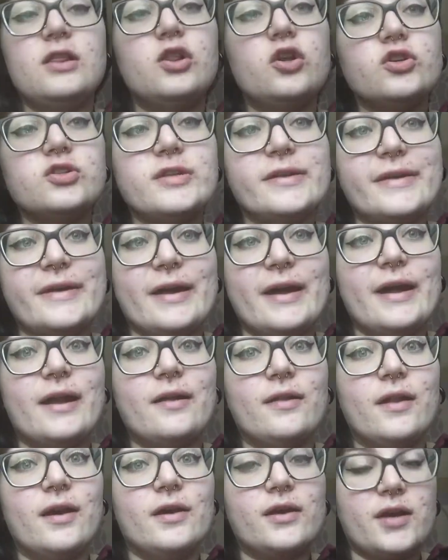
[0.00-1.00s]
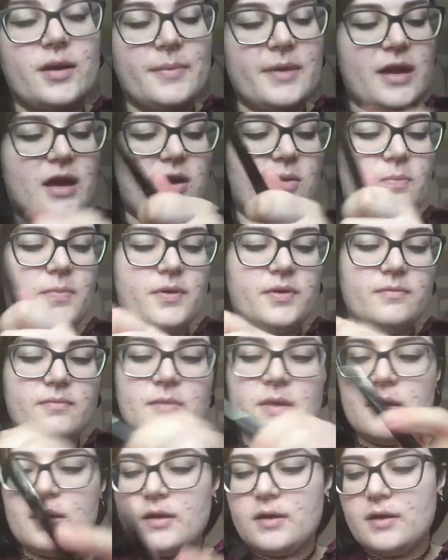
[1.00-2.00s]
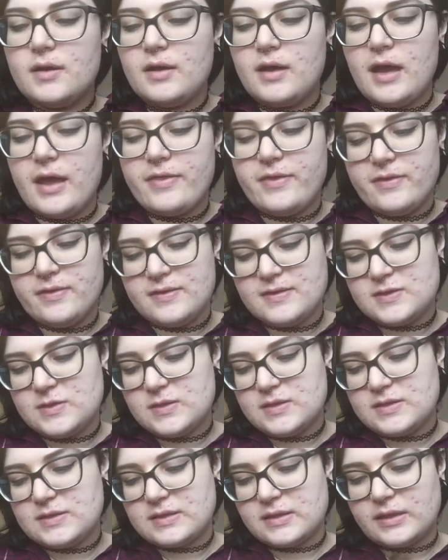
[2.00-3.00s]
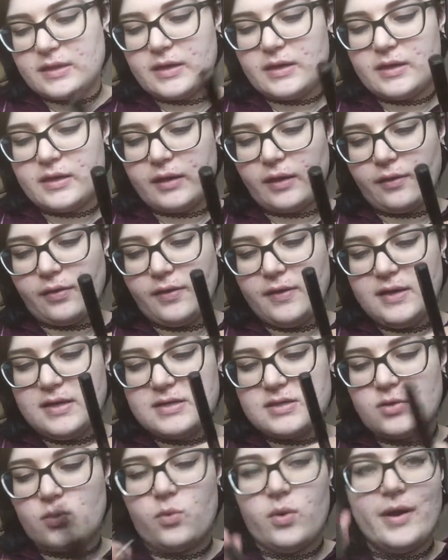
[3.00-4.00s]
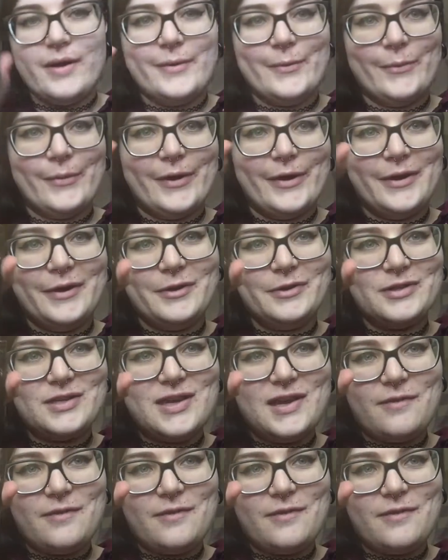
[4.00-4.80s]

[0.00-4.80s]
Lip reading: looked like it had a lot coming out, but, and then this is, I think it's a Wet n Wild.